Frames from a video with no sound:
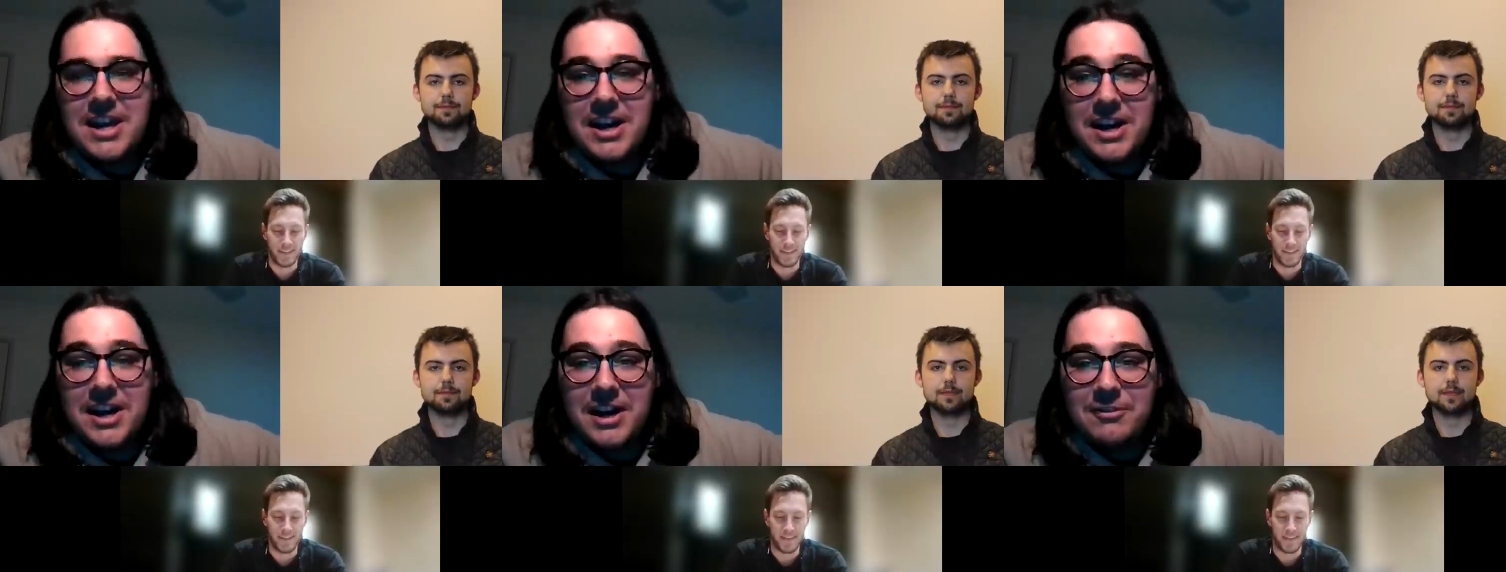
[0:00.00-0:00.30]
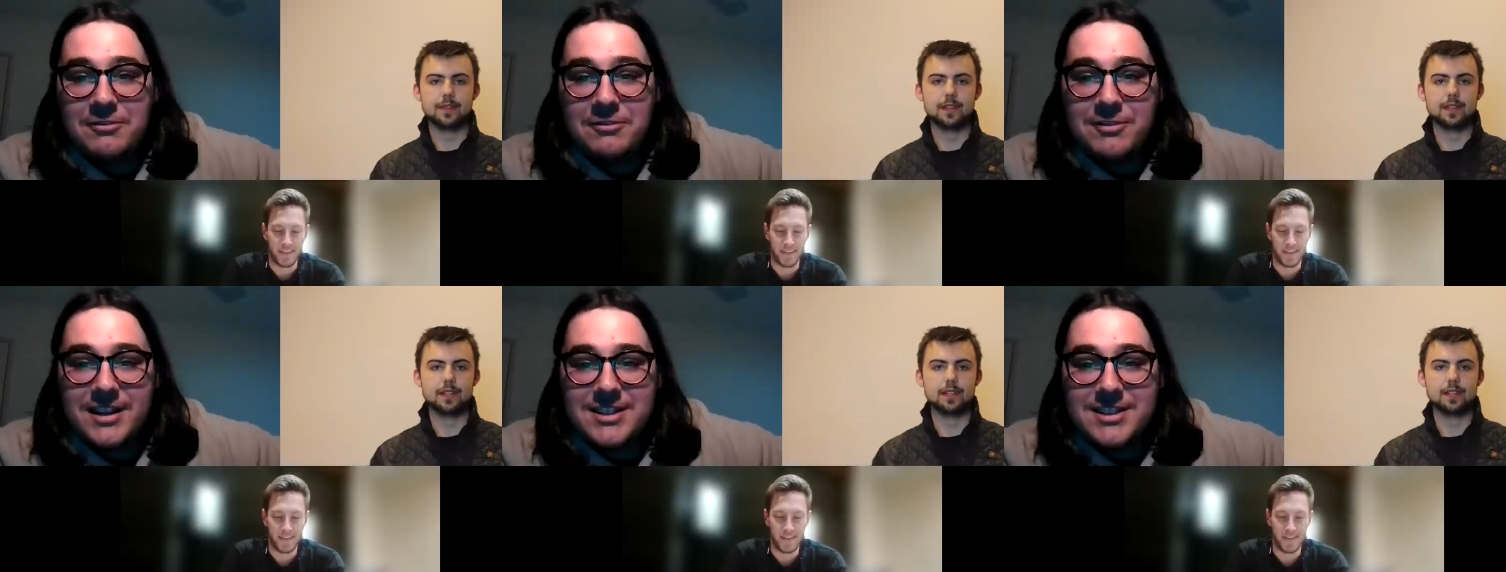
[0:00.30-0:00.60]
Speaker 1: Uh,
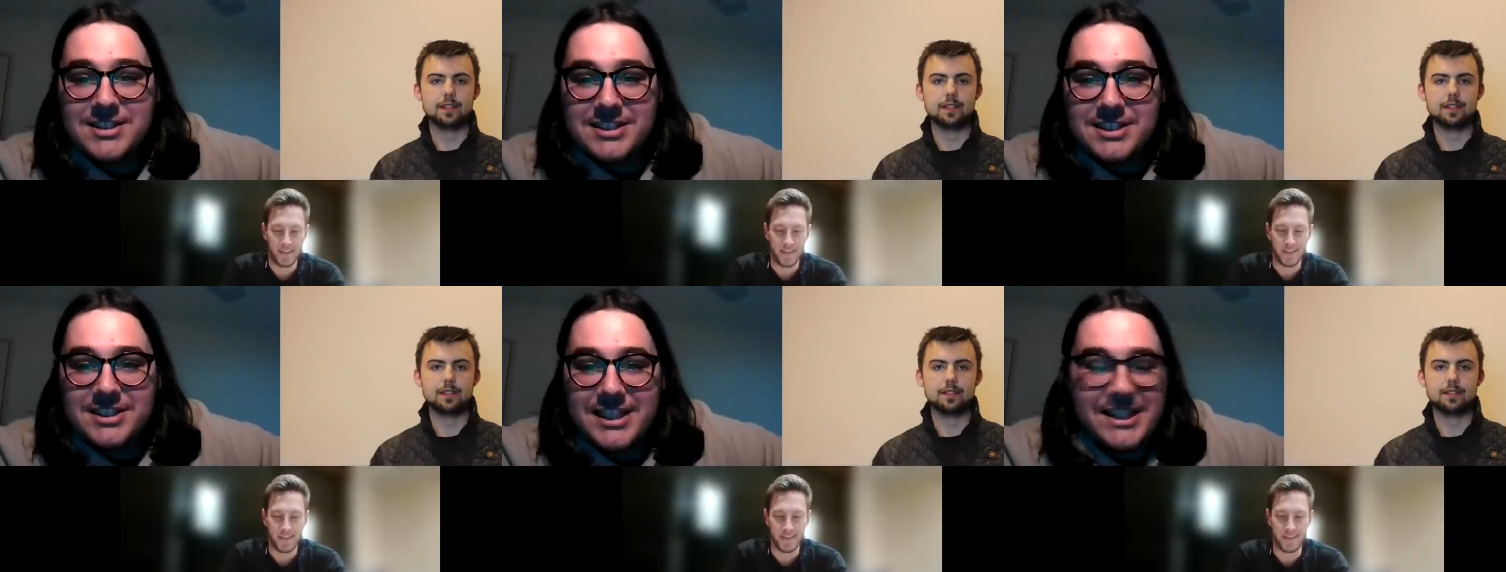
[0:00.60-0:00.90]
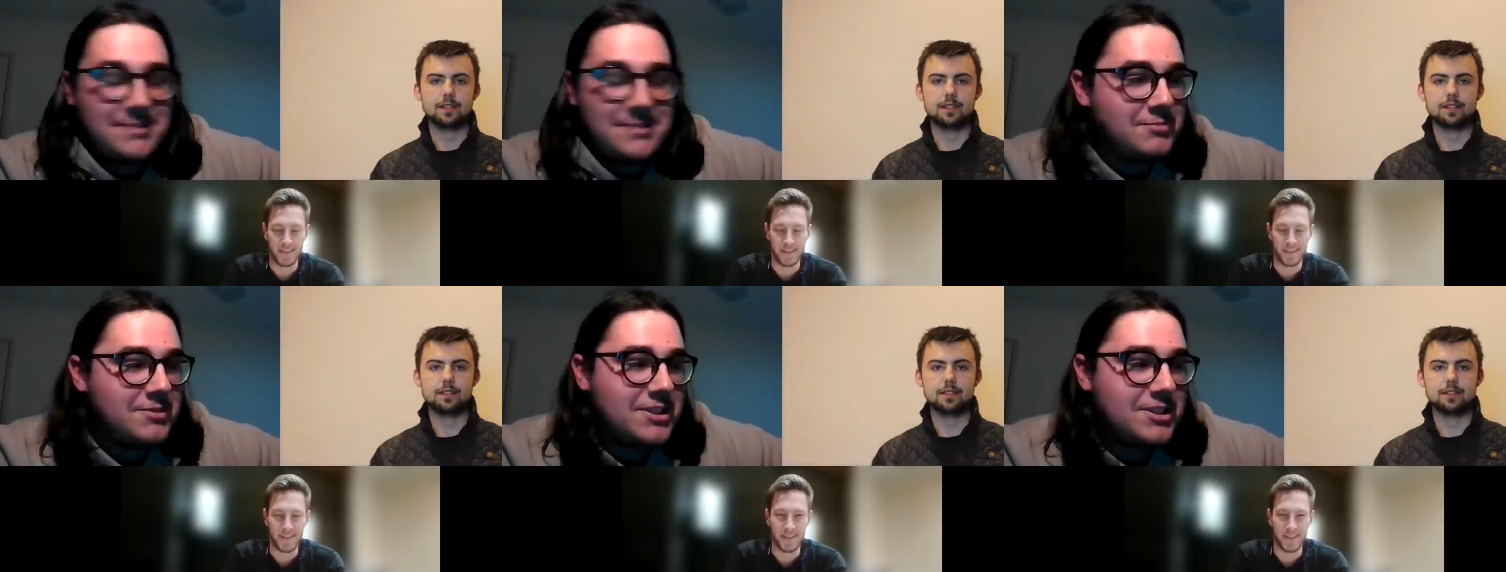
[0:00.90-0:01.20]

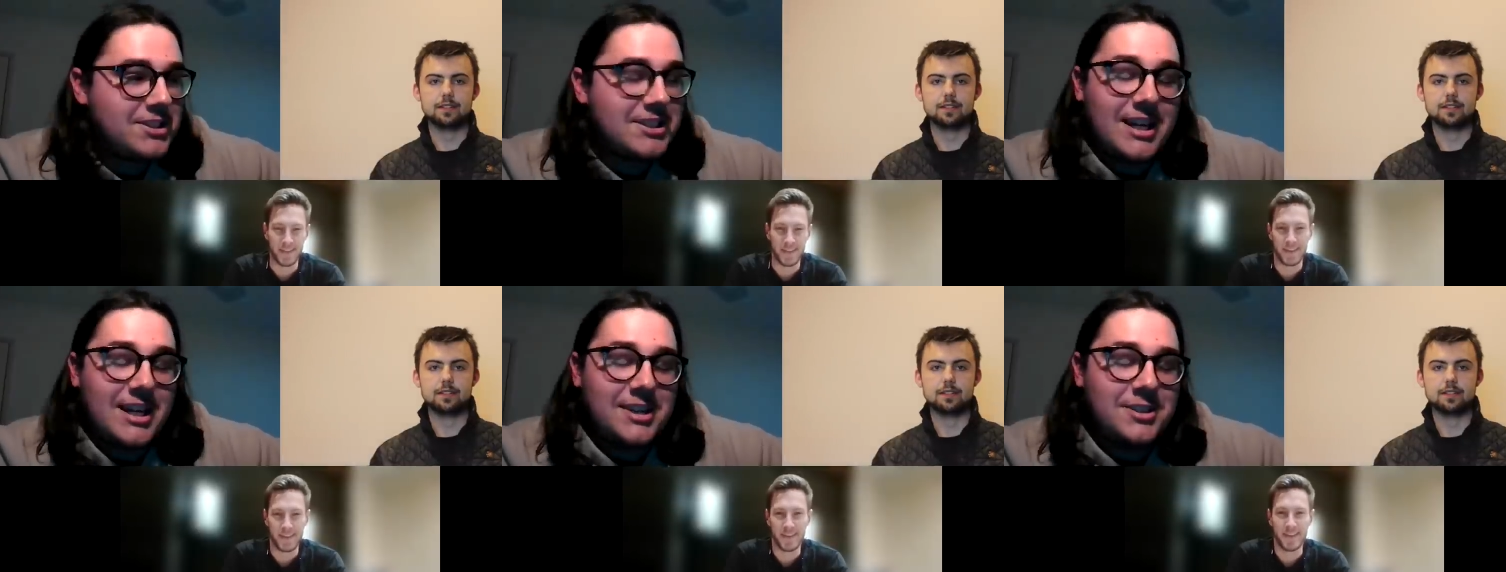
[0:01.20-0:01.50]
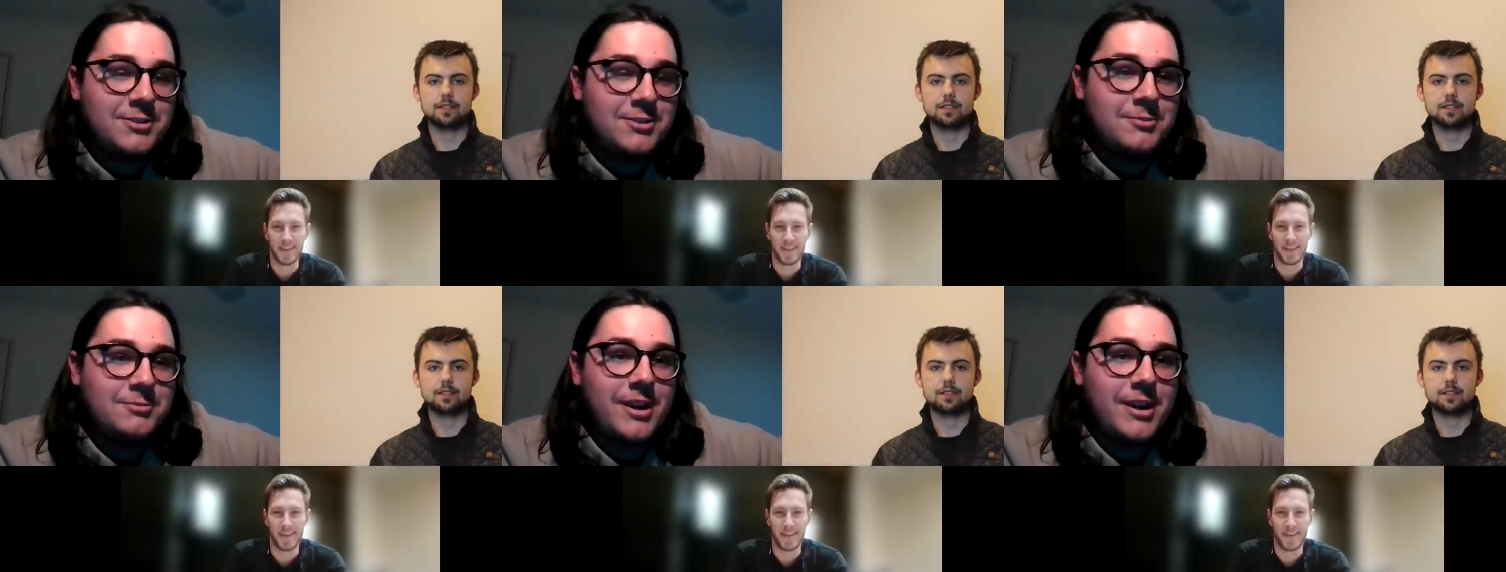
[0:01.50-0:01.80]
recently, just started
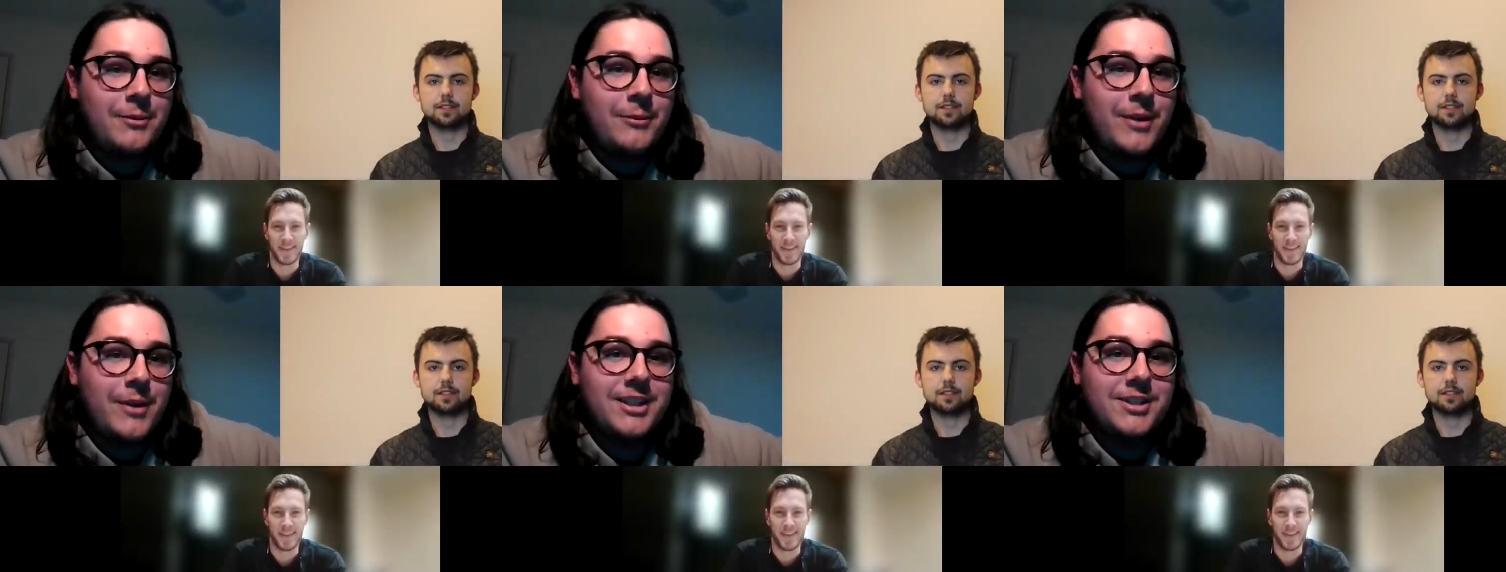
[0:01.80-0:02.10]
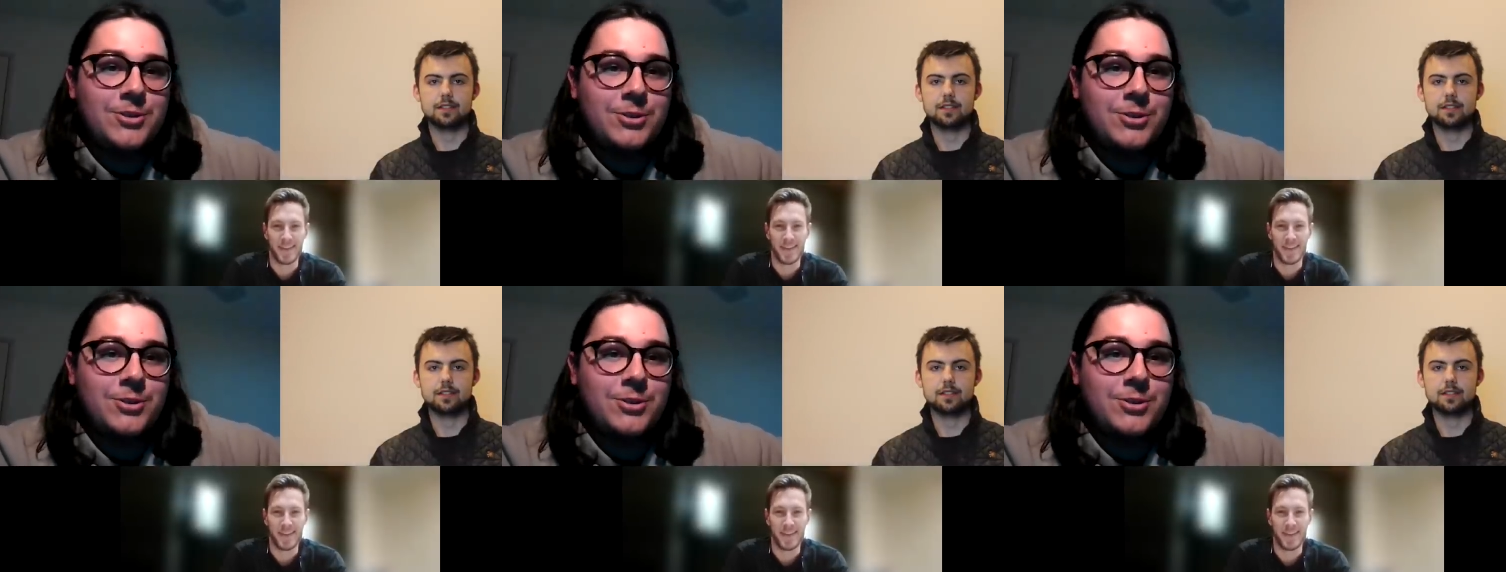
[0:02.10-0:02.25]
doing pretty well in